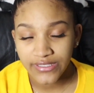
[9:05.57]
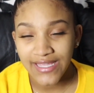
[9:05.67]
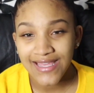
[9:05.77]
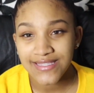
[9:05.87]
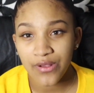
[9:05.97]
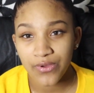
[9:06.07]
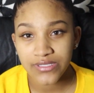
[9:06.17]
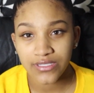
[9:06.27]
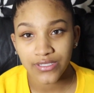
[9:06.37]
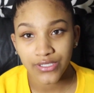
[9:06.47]
Yes, I
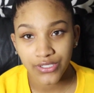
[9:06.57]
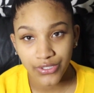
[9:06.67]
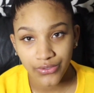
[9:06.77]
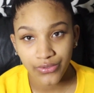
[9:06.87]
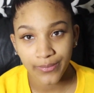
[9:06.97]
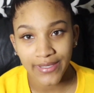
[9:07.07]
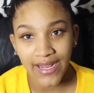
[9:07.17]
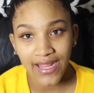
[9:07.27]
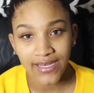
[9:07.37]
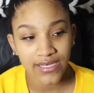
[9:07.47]
want to look cute, but
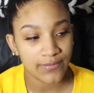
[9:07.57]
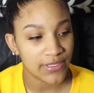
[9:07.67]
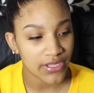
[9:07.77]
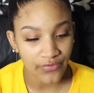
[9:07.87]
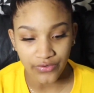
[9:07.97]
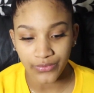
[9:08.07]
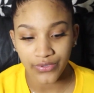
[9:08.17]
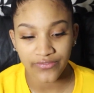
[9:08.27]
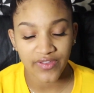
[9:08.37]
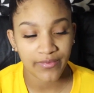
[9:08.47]
I need to be
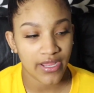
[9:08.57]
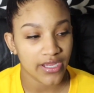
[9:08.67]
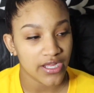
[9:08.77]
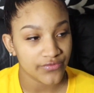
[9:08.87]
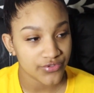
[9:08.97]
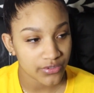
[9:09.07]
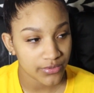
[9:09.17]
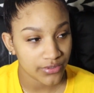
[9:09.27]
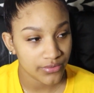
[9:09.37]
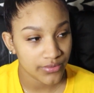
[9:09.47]
comfortable. If I'm not
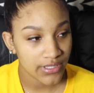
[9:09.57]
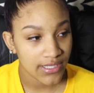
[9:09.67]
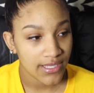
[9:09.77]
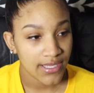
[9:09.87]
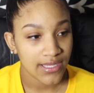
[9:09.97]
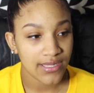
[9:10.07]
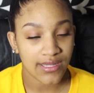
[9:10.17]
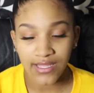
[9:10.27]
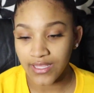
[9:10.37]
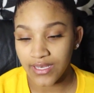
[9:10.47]
comfortable,
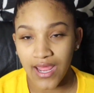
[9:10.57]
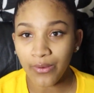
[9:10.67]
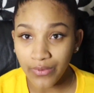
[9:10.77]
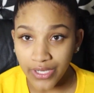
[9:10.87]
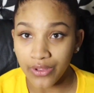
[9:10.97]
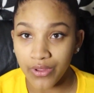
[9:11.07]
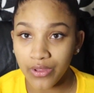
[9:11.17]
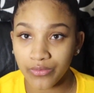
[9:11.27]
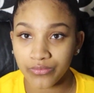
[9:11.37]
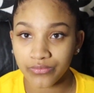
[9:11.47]
then I wanna go
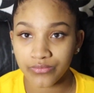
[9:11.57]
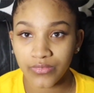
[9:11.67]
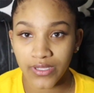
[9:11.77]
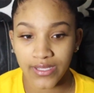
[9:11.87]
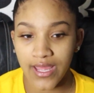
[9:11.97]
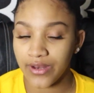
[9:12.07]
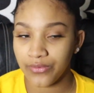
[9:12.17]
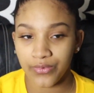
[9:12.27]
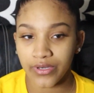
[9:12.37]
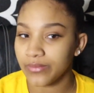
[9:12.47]
home. Like I
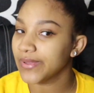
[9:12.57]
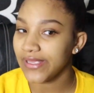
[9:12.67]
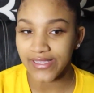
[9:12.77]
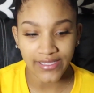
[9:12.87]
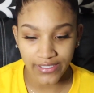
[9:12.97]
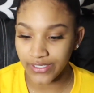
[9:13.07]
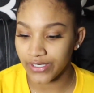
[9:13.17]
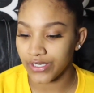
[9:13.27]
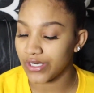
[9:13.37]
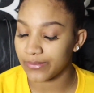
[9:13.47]
don't wanna be
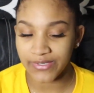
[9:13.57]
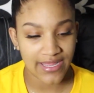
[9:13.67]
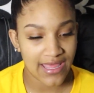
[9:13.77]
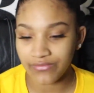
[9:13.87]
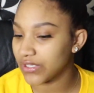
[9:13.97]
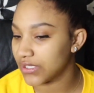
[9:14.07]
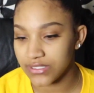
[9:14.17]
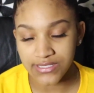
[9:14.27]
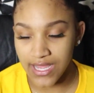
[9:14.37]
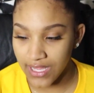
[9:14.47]
here, I'm not having a
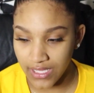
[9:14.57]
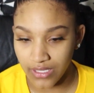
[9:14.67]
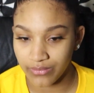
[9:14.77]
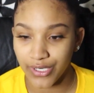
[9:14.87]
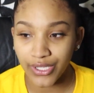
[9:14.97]
good time.